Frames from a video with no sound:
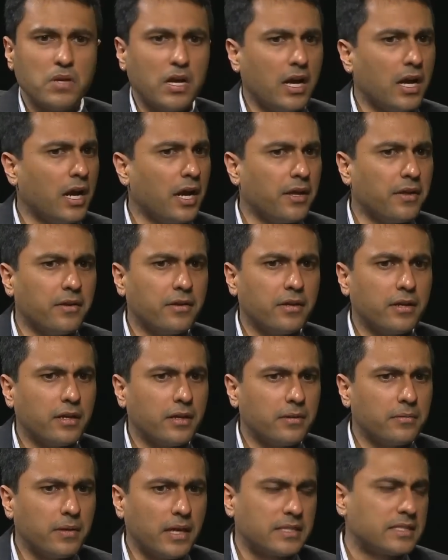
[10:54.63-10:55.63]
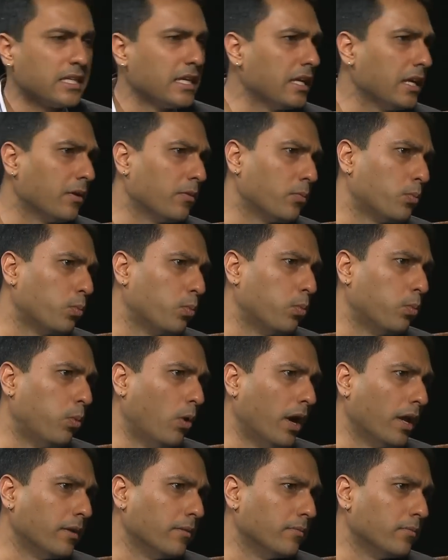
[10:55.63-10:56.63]
Uh, I'll tell you
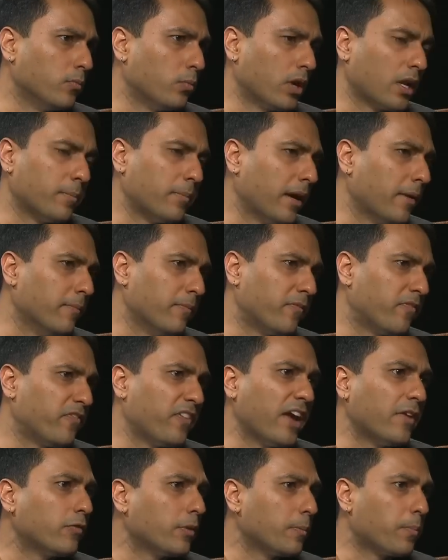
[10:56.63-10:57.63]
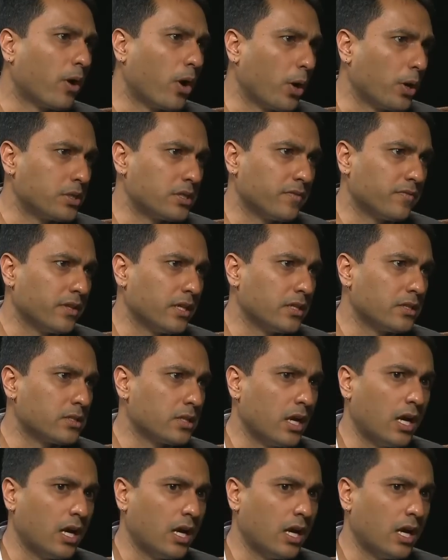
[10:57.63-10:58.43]
one one of my favorite parts of this.